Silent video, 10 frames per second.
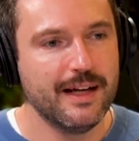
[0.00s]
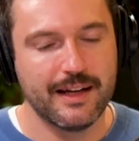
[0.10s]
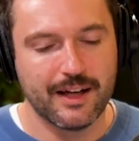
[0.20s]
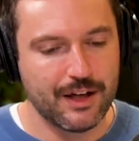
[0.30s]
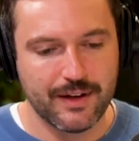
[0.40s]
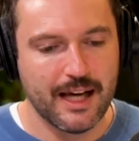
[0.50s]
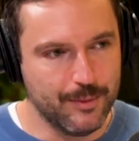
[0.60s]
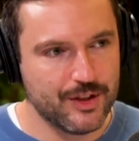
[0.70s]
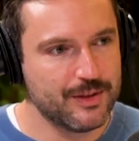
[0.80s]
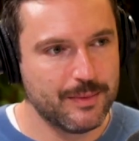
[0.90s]
and kind of
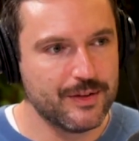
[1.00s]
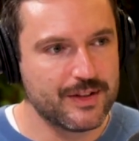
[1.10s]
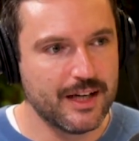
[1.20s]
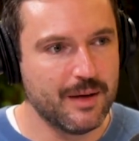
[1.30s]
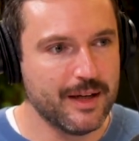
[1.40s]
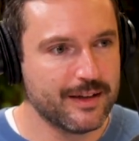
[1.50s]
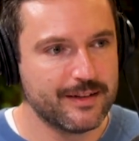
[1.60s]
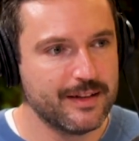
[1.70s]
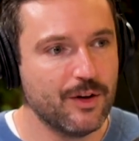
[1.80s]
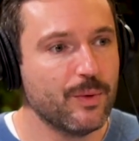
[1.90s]
capture some of those
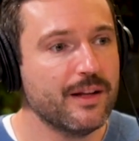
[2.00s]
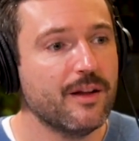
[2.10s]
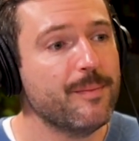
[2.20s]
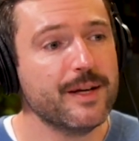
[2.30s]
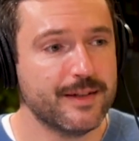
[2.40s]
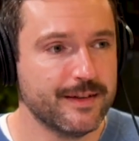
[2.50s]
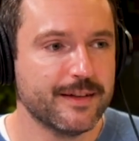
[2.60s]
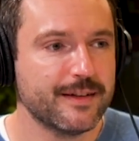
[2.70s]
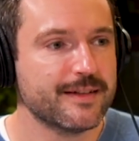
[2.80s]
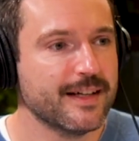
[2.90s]
dynamics in a way that the business
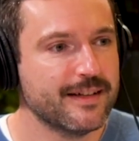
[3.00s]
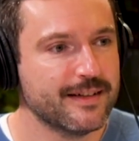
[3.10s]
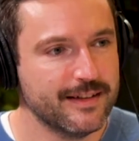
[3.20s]
understand,